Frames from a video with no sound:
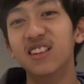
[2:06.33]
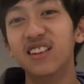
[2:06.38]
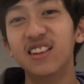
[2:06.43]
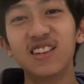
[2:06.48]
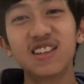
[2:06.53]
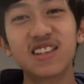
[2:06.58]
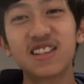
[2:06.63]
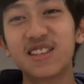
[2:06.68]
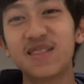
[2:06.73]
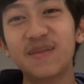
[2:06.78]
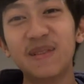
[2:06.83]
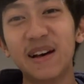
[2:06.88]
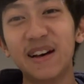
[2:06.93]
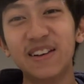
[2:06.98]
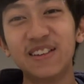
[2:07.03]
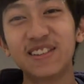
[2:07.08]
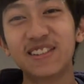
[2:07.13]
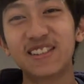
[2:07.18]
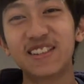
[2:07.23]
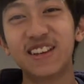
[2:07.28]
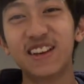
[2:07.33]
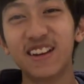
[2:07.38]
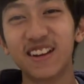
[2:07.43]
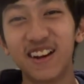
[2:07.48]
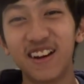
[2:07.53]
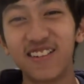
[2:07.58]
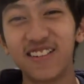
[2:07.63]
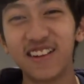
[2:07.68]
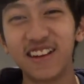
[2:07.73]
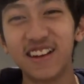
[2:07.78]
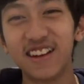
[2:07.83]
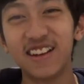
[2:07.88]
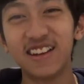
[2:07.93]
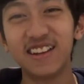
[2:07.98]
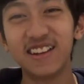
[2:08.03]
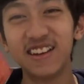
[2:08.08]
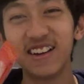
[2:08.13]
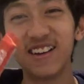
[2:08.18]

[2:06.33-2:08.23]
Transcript: This smells good already.